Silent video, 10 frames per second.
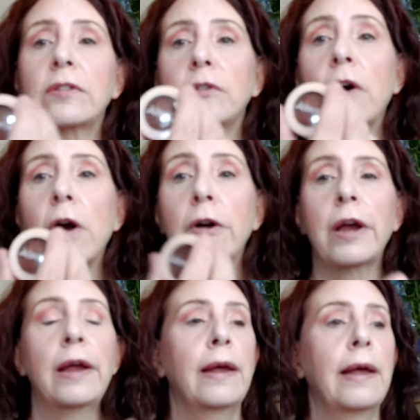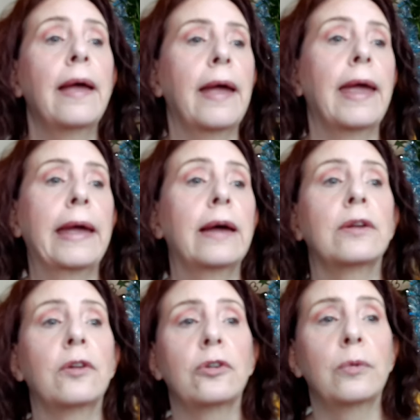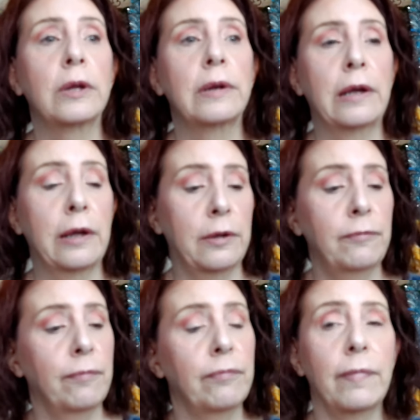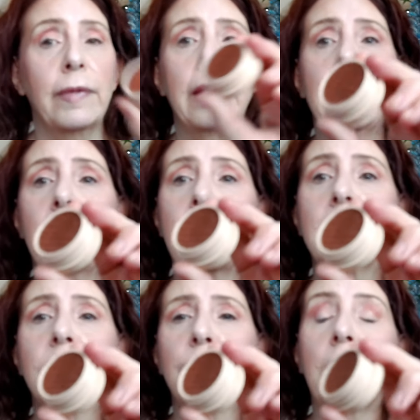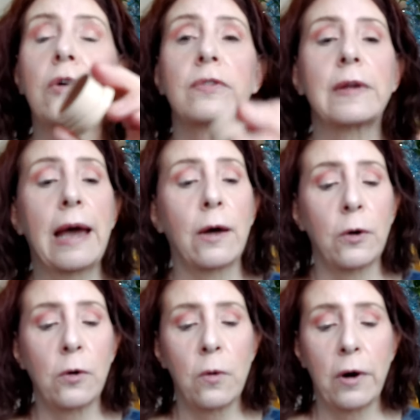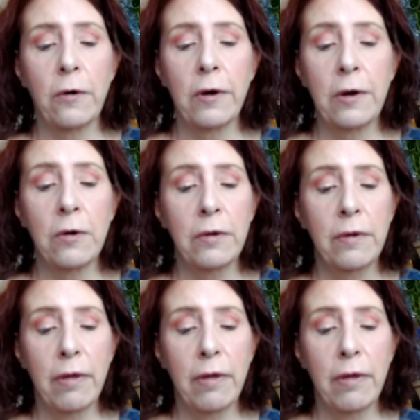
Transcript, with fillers: Start and do it uh, as far as the outer corner here.